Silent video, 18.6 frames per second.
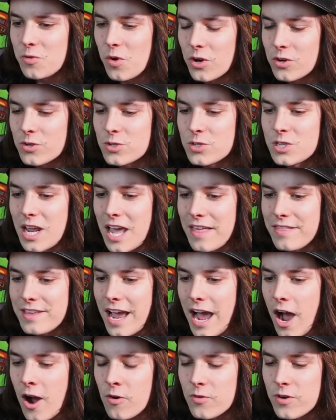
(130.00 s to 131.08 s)
do understand the
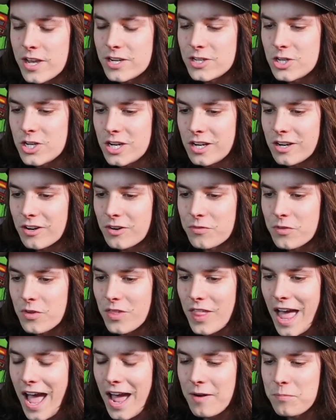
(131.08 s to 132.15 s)
outrage here for
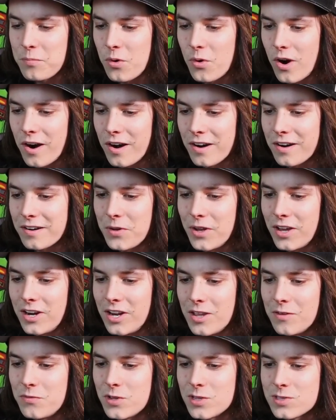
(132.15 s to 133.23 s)
that part. But
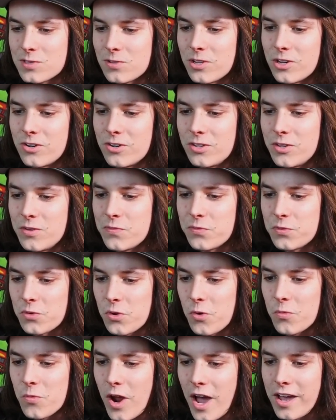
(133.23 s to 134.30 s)
if it's literally
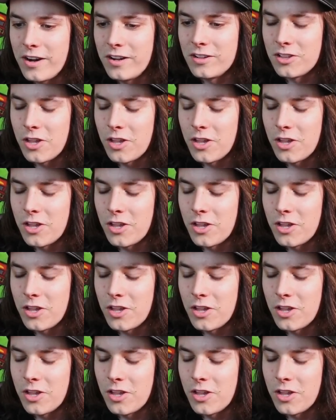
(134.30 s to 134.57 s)
Flo Rida